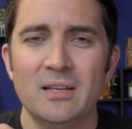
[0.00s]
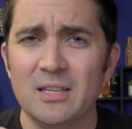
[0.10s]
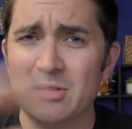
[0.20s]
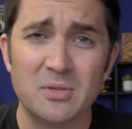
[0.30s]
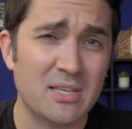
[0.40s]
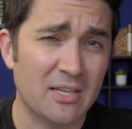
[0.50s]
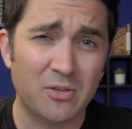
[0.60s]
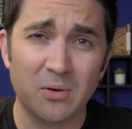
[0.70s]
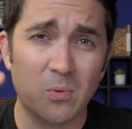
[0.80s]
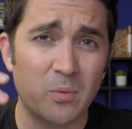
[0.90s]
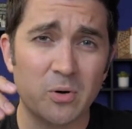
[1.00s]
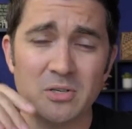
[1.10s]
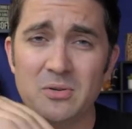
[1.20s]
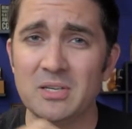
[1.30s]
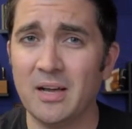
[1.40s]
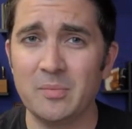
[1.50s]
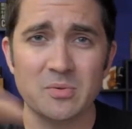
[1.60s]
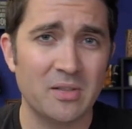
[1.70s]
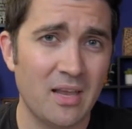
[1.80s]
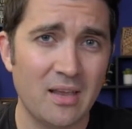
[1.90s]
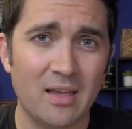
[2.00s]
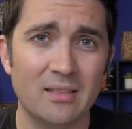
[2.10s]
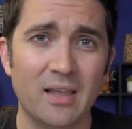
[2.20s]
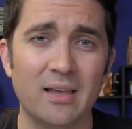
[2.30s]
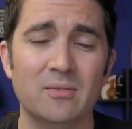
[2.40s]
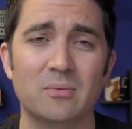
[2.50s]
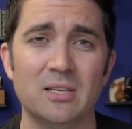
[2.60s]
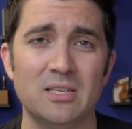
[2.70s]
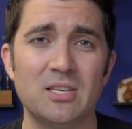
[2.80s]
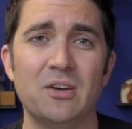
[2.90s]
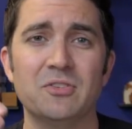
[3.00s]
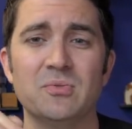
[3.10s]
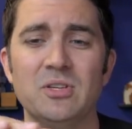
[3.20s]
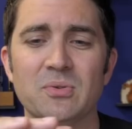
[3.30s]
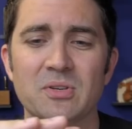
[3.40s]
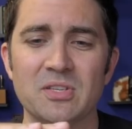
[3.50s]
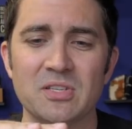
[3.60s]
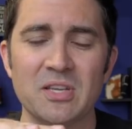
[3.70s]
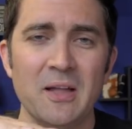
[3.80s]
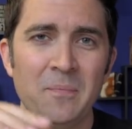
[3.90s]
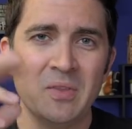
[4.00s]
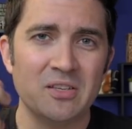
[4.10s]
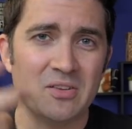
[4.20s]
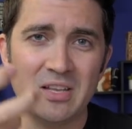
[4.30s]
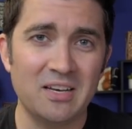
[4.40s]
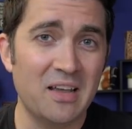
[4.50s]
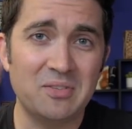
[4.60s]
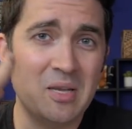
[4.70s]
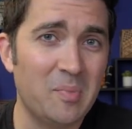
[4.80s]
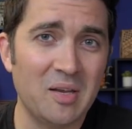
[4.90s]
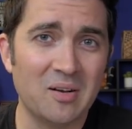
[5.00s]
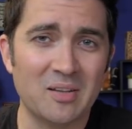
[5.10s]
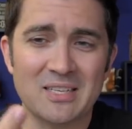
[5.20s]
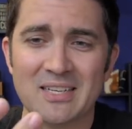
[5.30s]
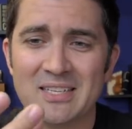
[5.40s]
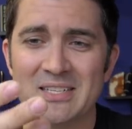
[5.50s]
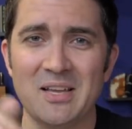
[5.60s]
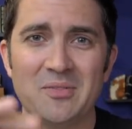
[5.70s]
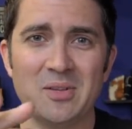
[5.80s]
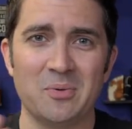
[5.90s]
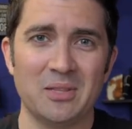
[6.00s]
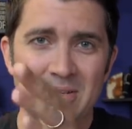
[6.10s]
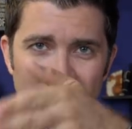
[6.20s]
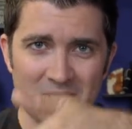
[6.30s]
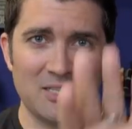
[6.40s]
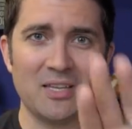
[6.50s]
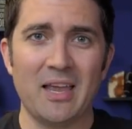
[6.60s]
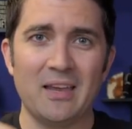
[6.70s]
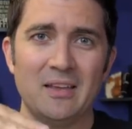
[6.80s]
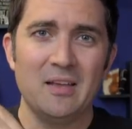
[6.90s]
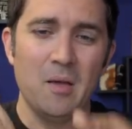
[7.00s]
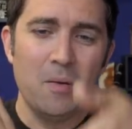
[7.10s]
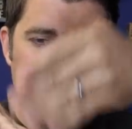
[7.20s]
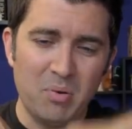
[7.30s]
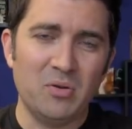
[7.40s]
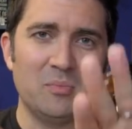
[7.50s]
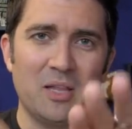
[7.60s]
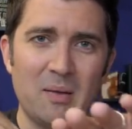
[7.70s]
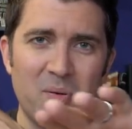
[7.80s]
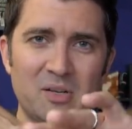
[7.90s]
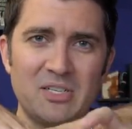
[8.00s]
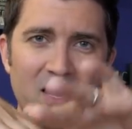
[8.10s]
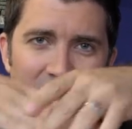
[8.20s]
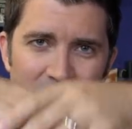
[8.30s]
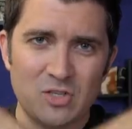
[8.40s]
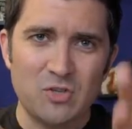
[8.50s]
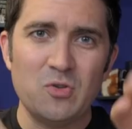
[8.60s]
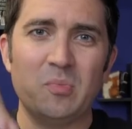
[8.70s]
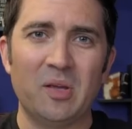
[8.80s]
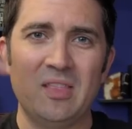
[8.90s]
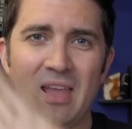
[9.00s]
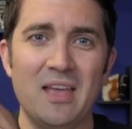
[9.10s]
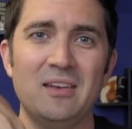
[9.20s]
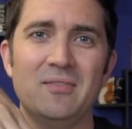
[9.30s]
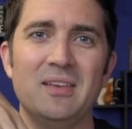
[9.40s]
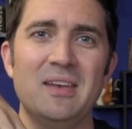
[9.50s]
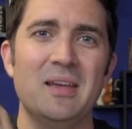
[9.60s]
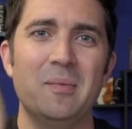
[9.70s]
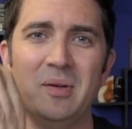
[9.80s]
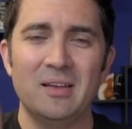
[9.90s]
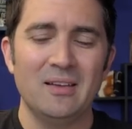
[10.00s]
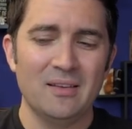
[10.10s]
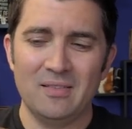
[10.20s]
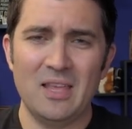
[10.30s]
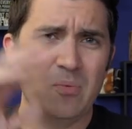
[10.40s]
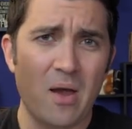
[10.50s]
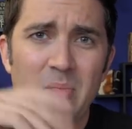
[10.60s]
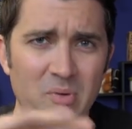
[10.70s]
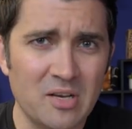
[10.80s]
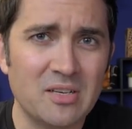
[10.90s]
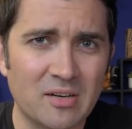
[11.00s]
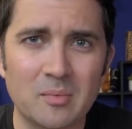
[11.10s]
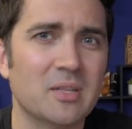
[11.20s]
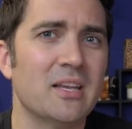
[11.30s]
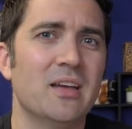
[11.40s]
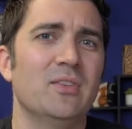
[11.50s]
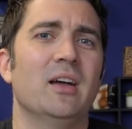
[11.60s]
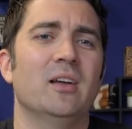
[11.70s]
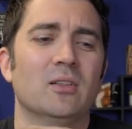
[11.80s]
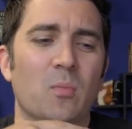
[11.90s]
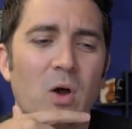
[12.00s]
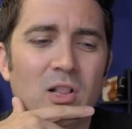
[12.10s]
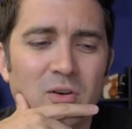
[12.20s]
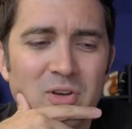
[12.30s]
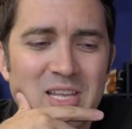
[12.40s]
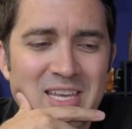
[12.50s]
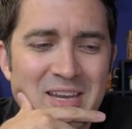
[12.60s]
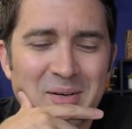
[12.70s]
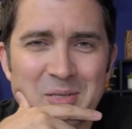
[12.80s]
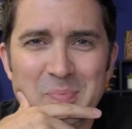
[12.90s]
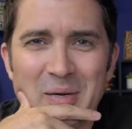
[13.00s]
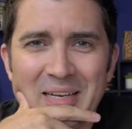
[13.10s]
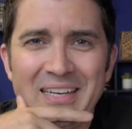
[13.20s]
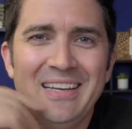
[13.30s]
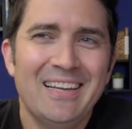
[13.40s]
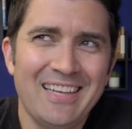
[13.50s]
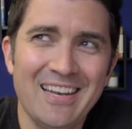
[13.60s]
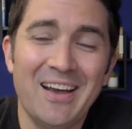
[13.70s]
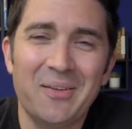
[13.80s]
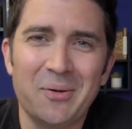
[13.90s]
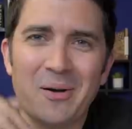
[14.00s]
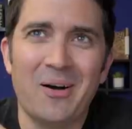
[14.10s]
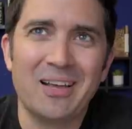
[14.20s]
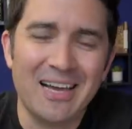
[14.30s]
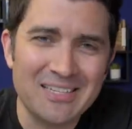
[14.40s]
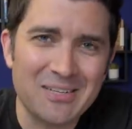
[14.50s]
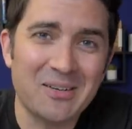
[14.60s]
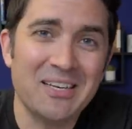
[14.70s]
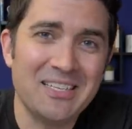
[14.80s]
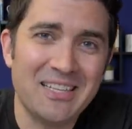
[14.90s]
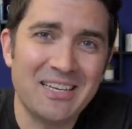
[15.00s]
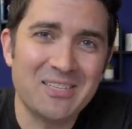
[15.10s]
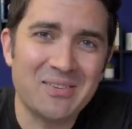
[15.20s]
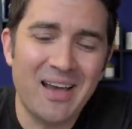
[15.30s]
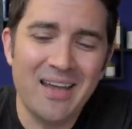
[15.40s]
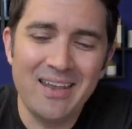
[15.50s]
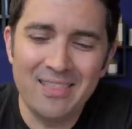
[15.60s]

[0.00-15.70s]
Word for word: This was like during World War Two times where they had like really scarce resources. So they didn't have tipping and all this kind of stuff. So it would literally just like boom, like punch out a scoop in the end of the nib. They write pretty terribly and have not held up well over the years, but you know, there were all kinds of crazy things tried.